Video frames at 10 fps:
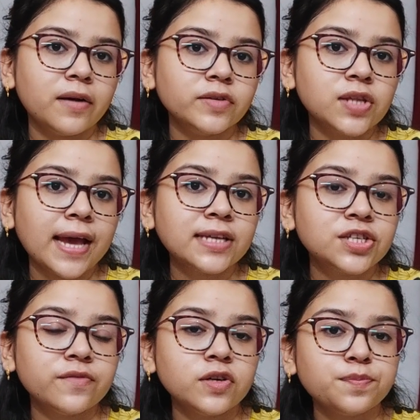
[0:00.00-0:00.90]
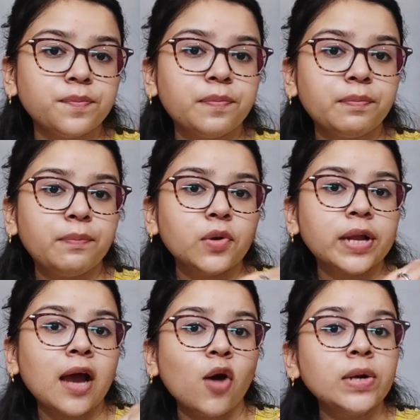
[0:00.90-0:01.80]
It was like she was
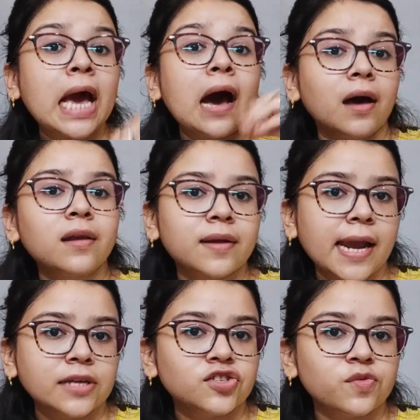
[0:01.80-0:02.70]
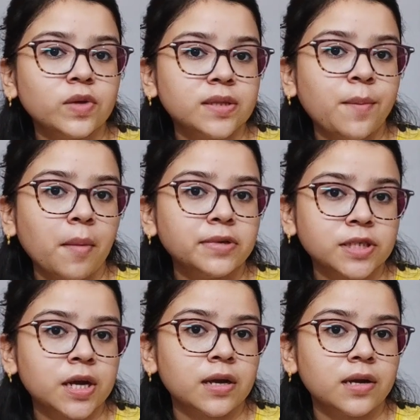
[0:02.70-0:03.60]
putting out her rage with the
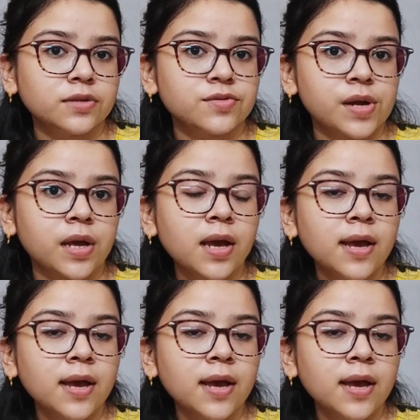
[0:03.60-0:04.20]
publishing industry.